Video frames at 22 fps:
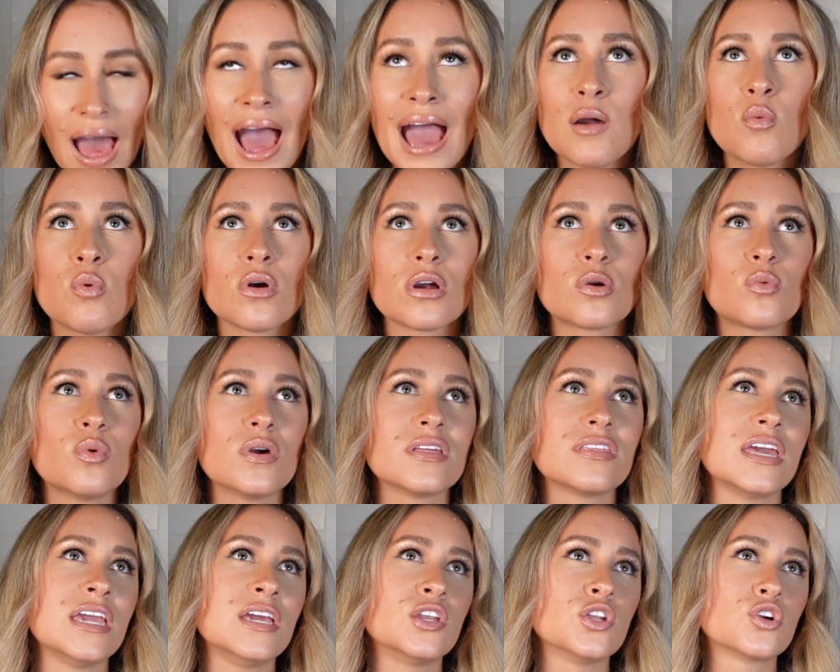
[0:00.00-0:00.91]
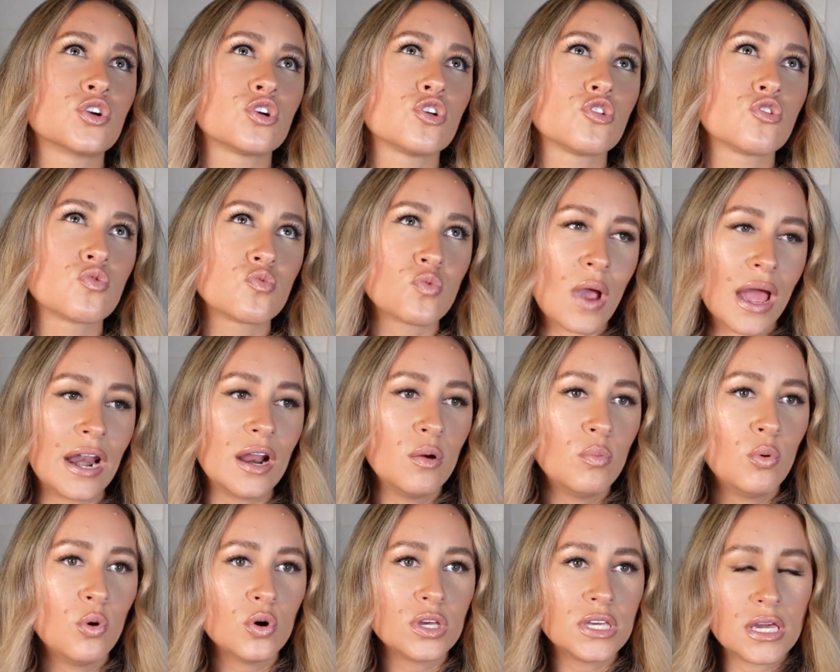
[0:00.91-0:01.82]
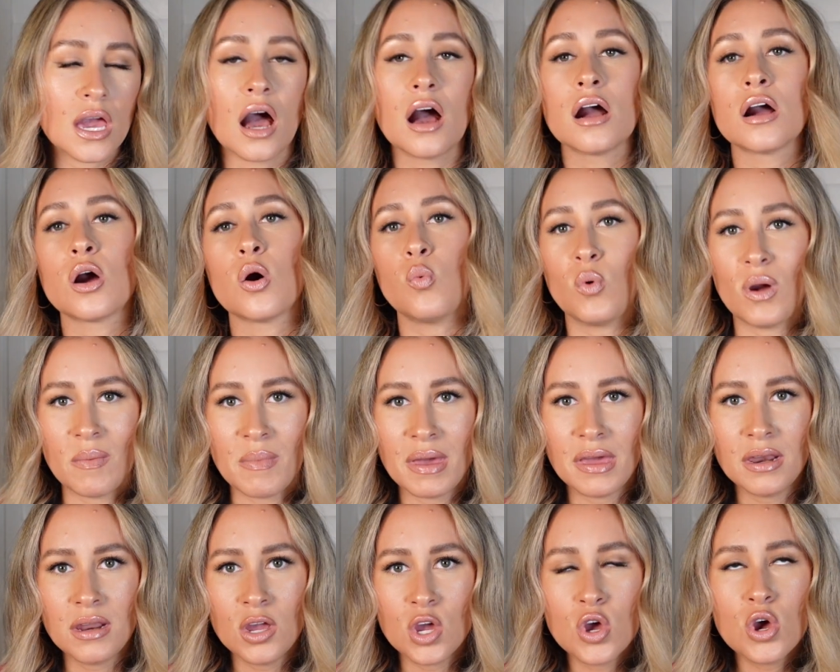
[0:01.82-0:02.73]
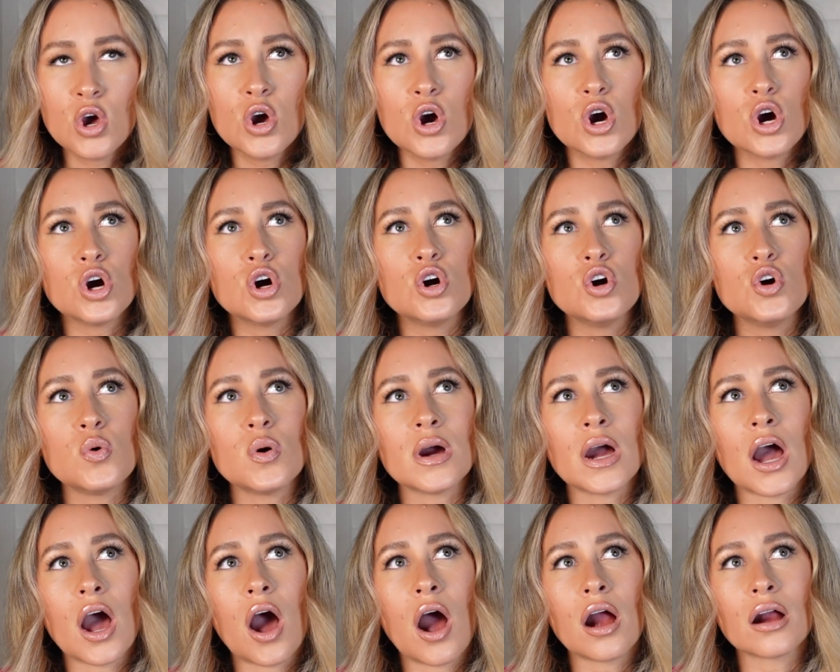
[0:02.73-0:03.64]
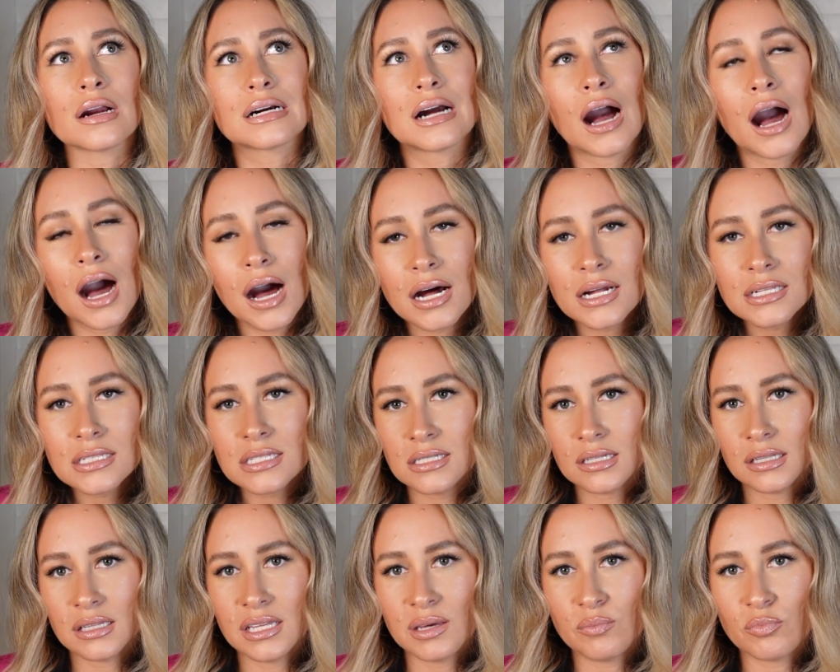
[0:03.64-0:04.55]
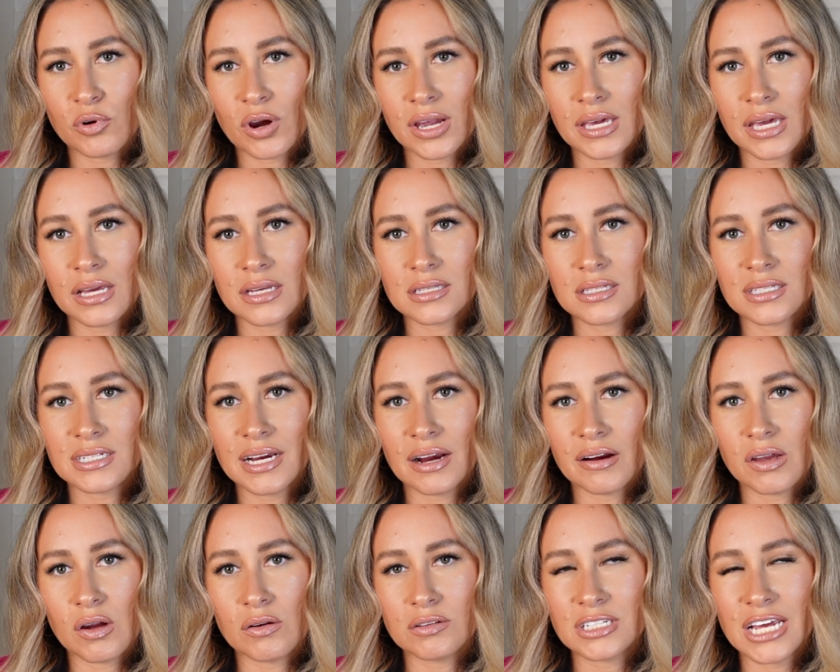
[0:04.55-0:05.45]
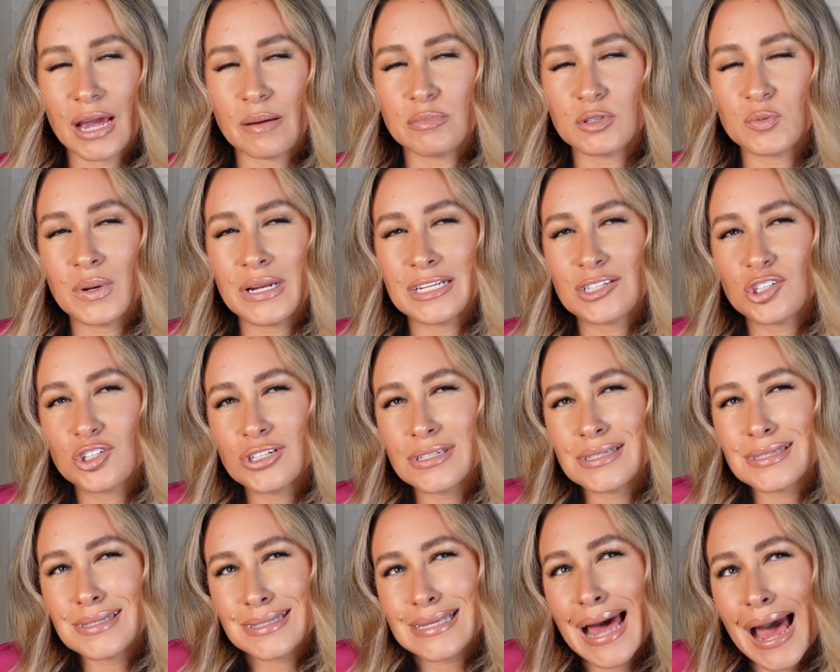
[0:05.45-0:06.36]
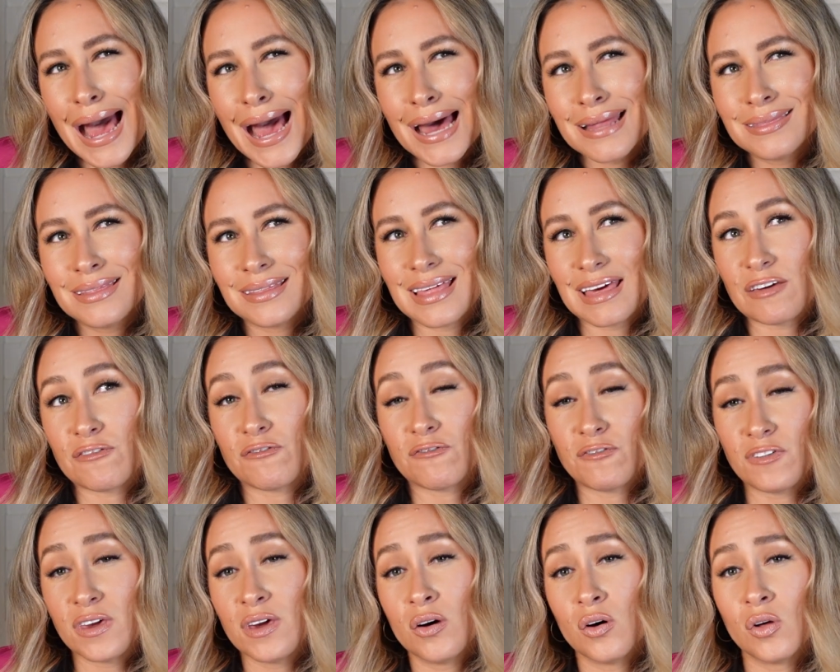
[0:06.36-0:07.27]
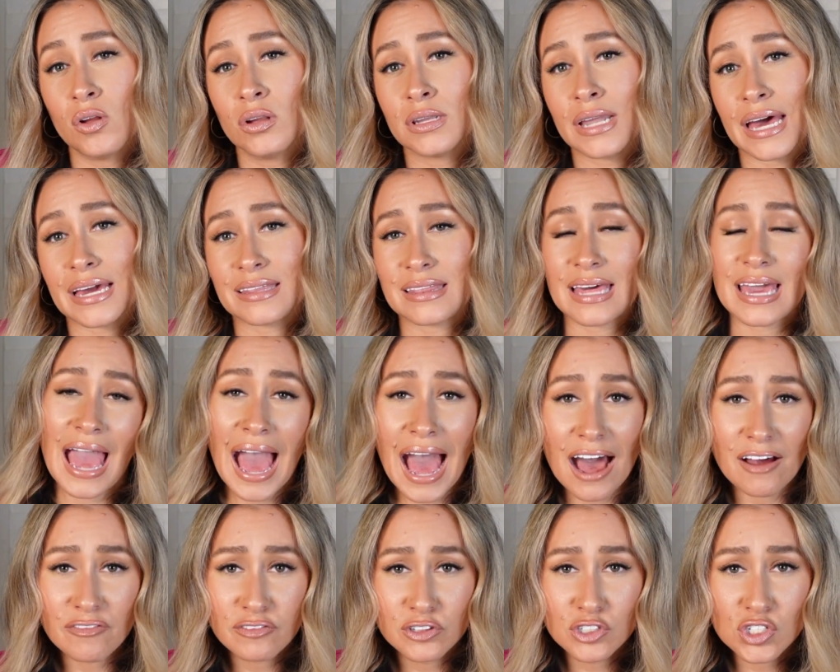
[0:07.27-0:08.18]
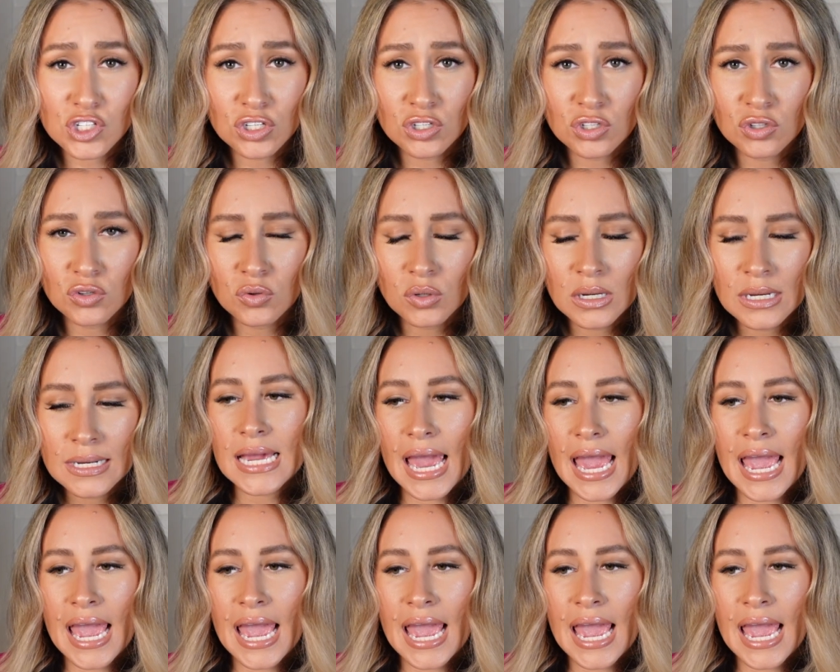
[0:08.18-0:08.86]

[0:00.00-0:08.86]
I work with incredible young women who are constantly breaking stereotypes, but it's just sad that they feel like they have to,